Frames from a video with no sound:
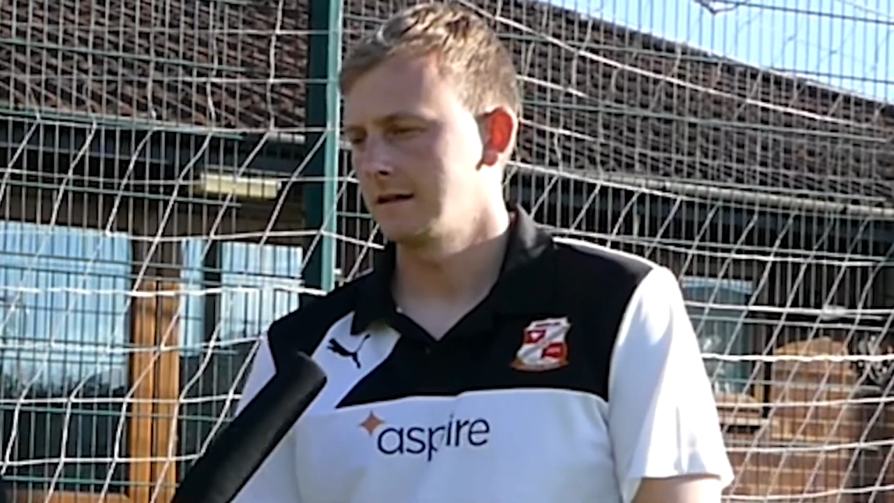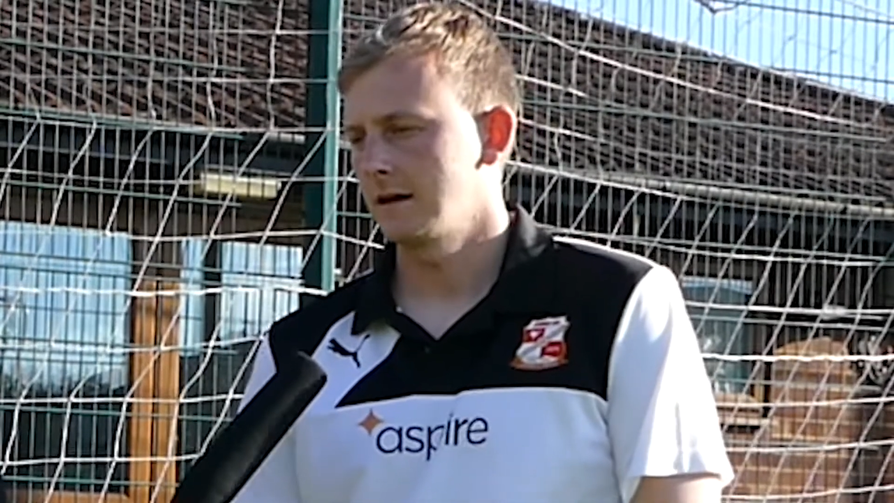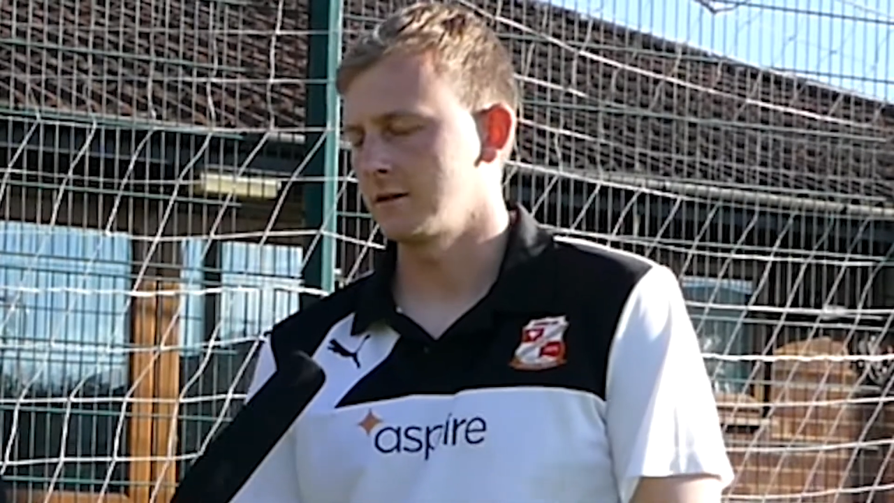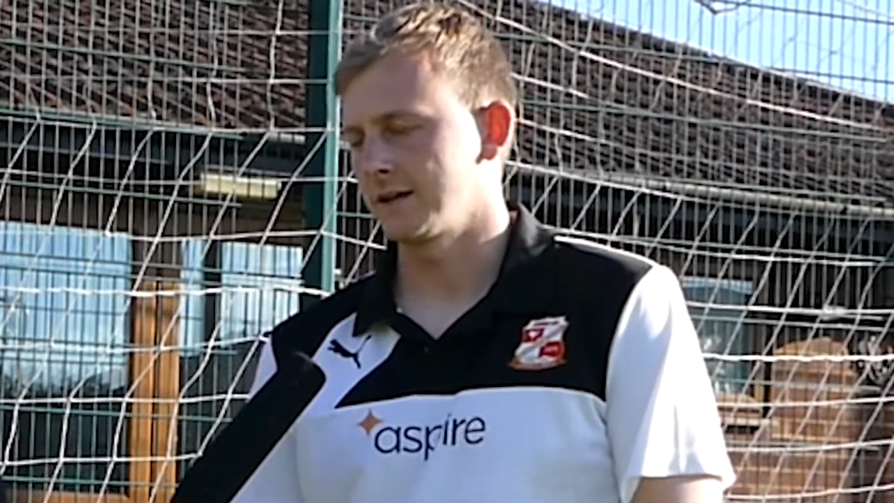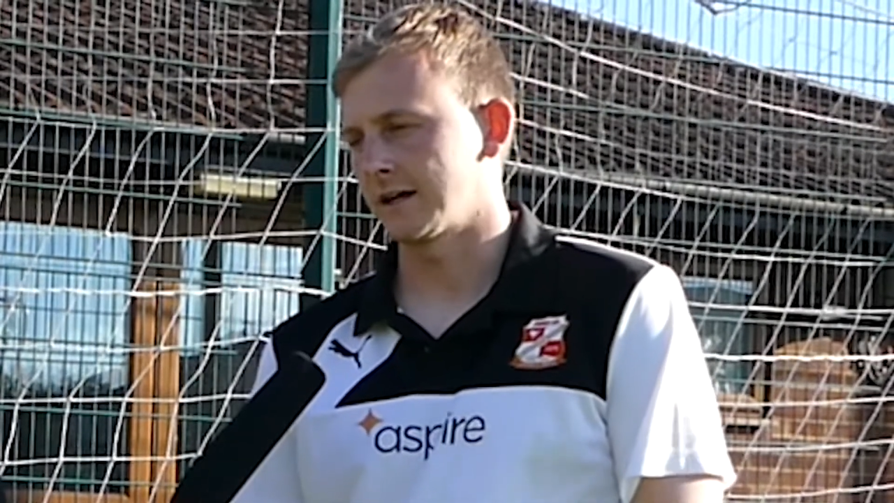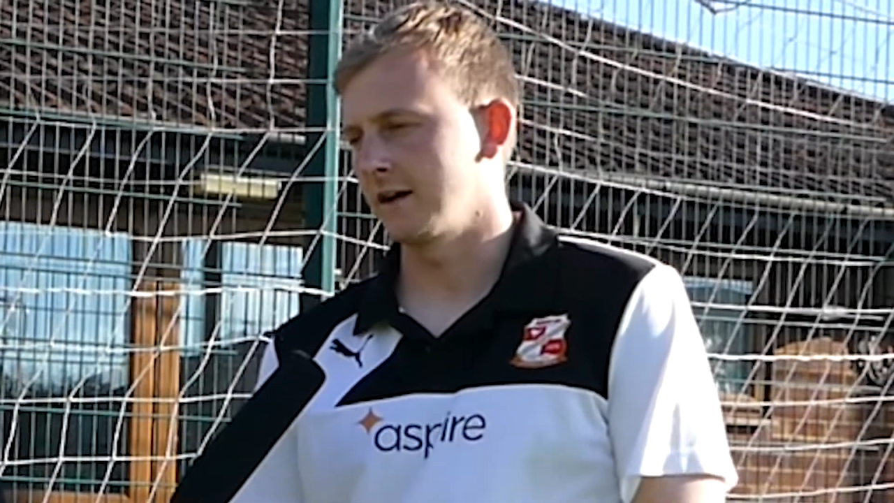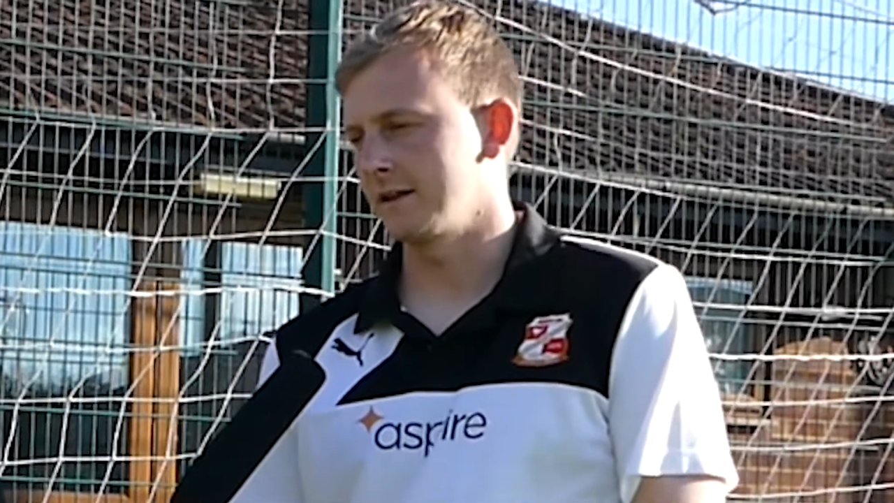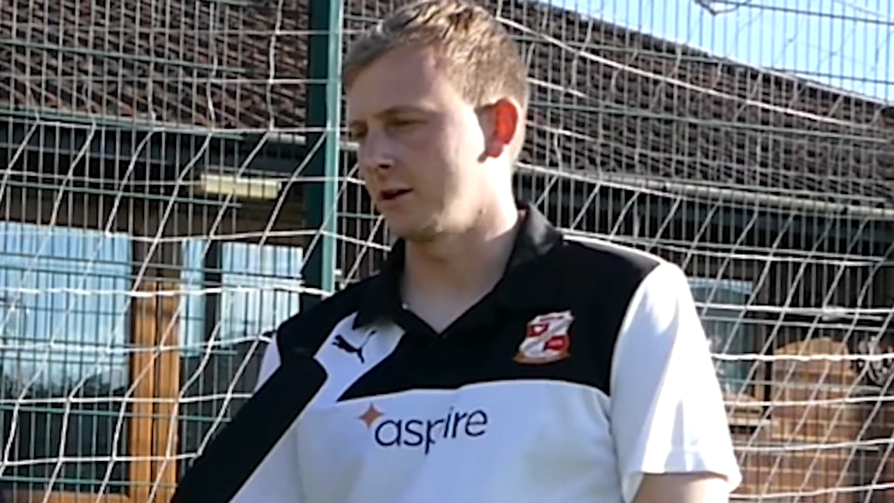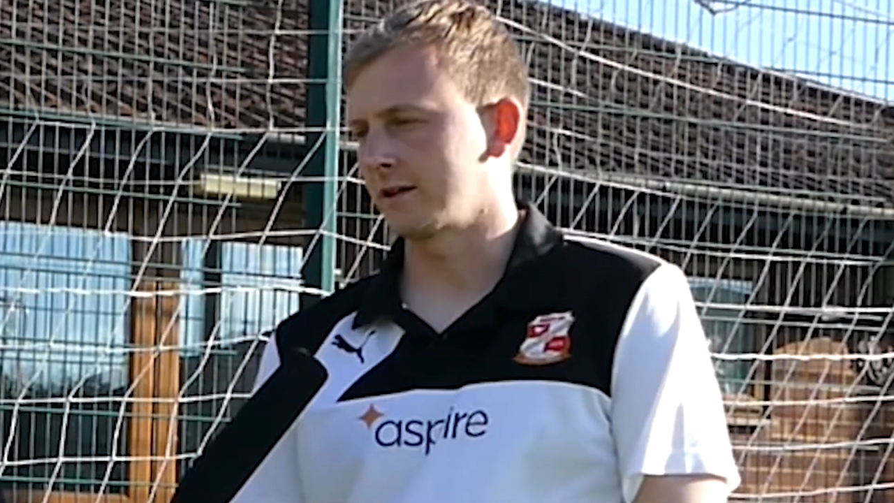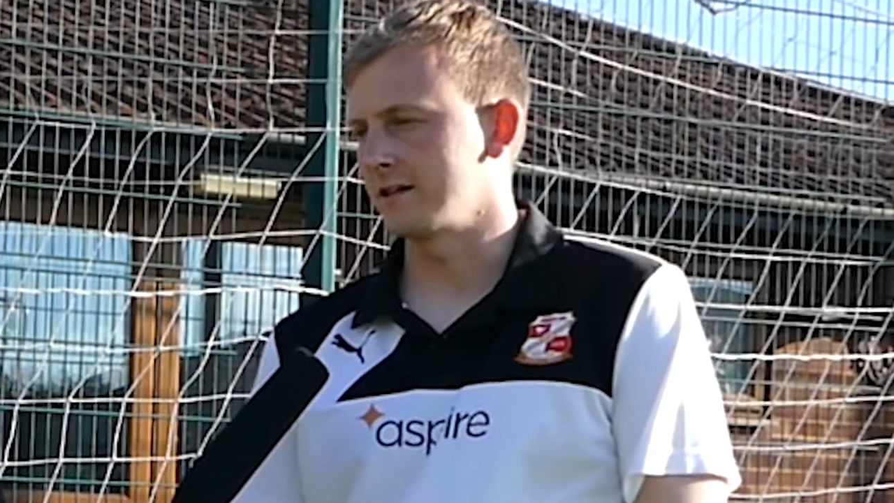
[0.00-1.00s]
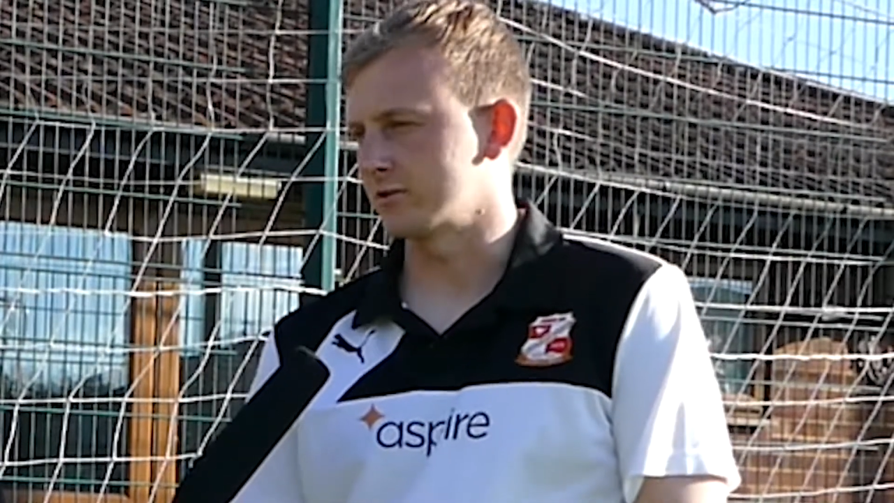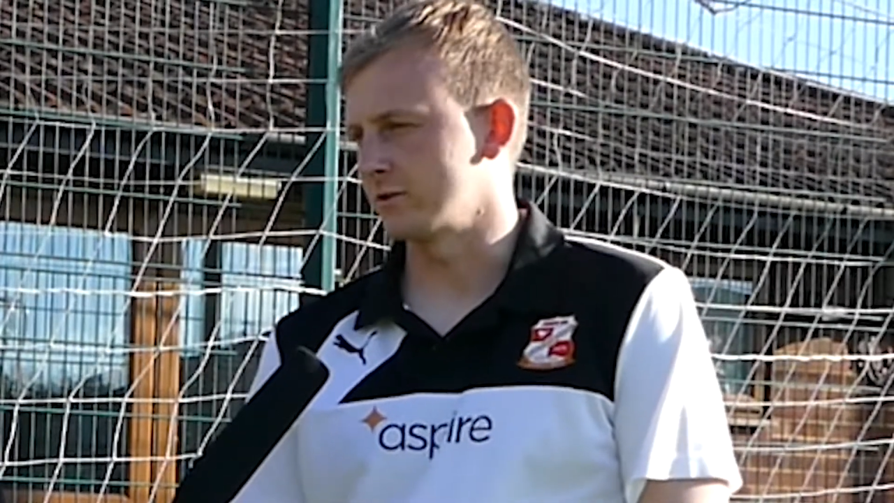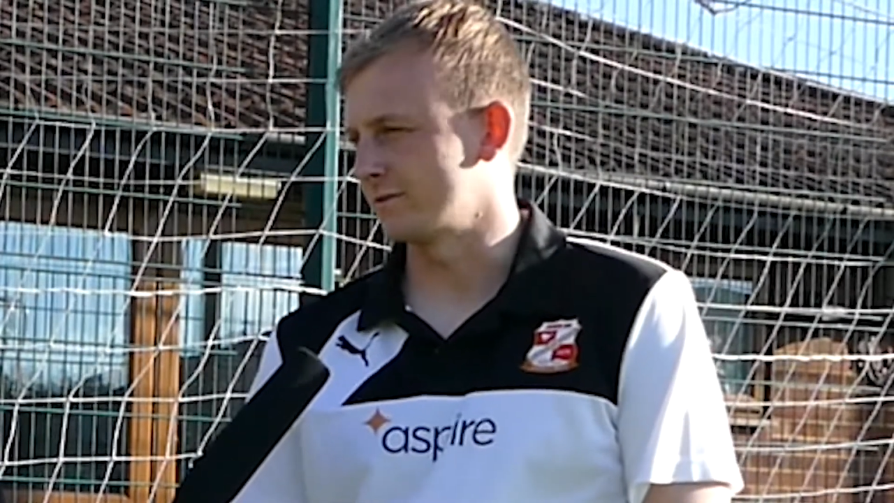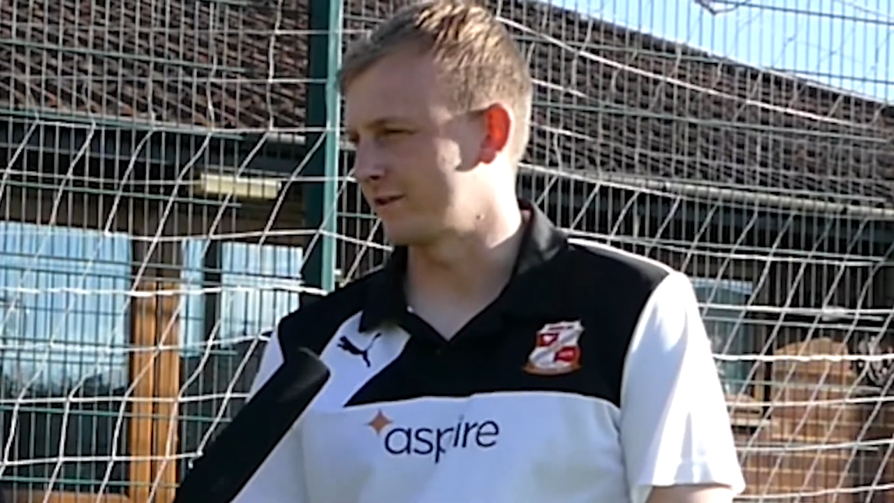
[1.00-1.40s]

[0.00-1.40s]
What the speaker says: I know they're looking at introducing